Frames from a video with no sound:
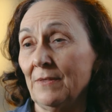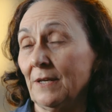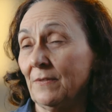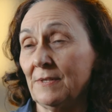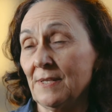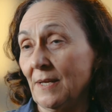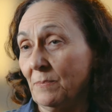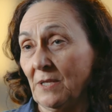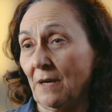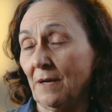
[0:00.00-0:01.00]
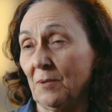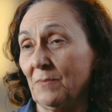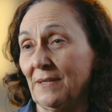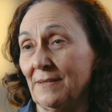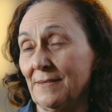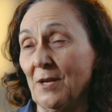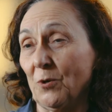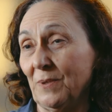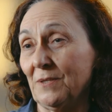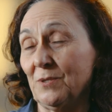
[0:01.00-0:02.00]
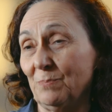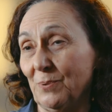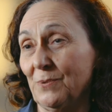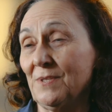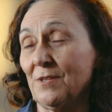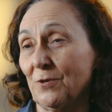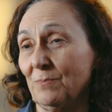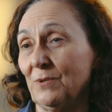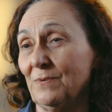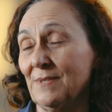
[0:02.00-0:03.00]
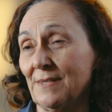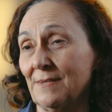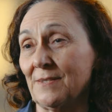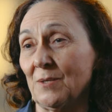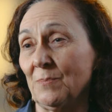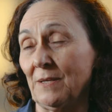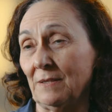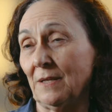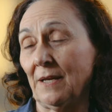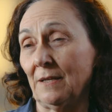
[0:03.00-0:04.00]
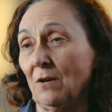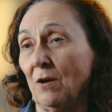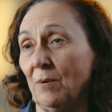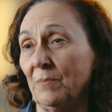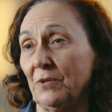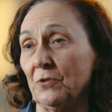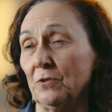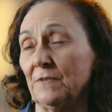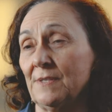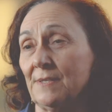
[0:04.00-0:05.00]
That at the same time is helping to boost their immune system and calm their nervous